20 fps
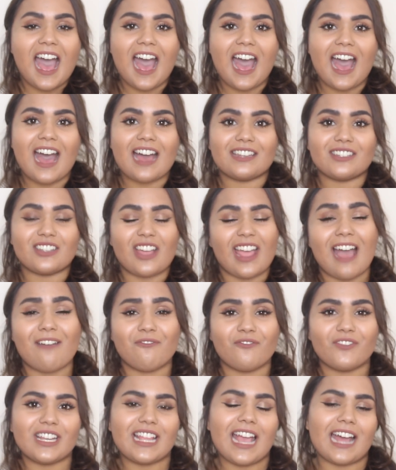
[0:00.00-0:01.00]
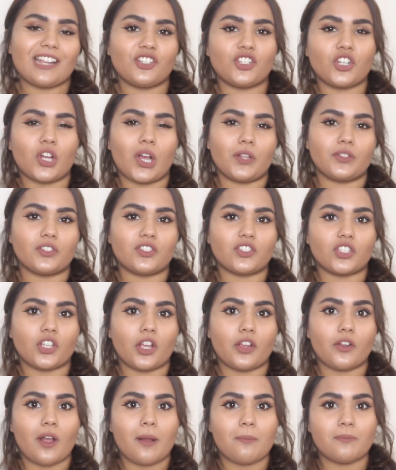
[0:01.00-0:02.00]
and I haven't really had a chance.
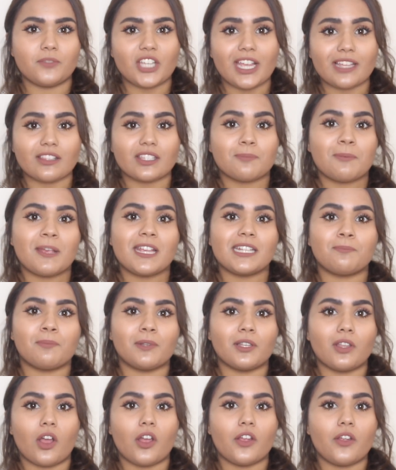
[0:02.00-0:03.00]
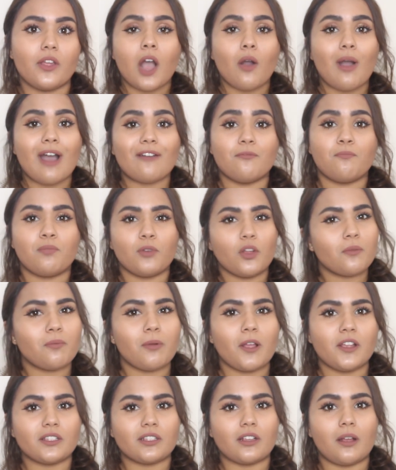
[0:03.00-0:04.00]
So check the space below. I'll have a blog
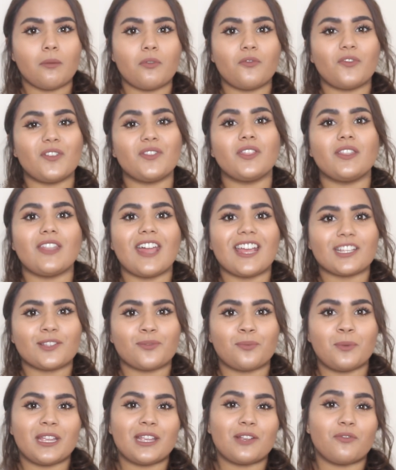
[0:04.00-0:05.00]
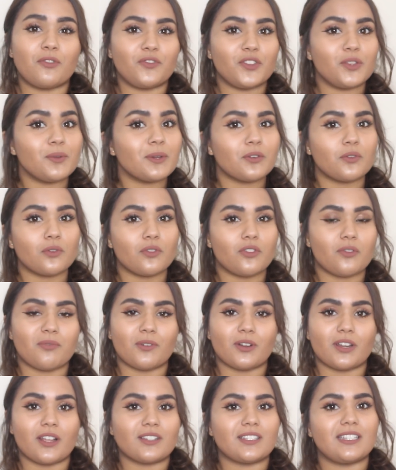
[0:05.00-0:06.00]
post up within the next week reviewing all the
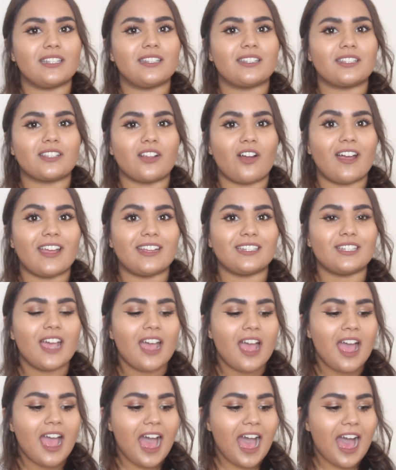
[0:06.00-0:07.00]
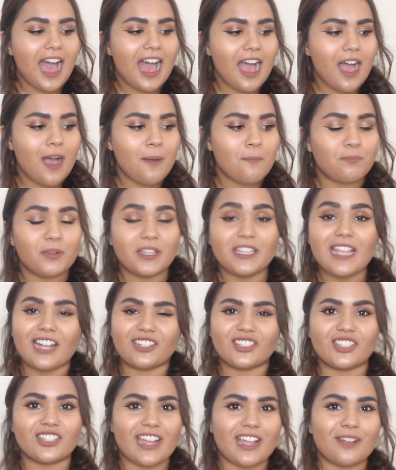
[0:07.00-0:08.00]
products inside. But
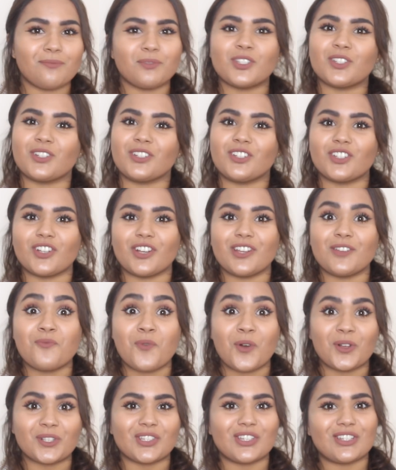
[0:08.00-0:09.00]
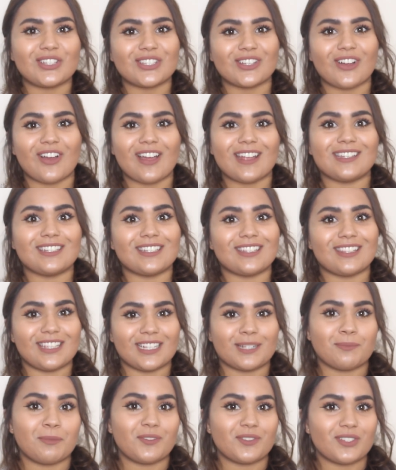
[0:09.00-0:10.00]
yeah, today I'm just going to show you what's inside
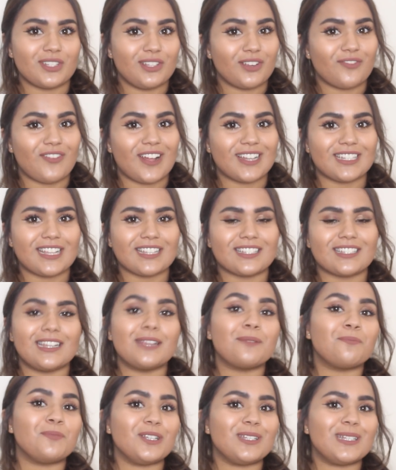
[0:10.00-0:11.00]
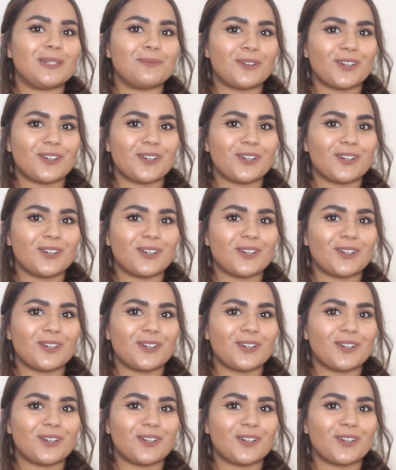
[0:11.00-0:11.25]
this month's Look Fantastic beauty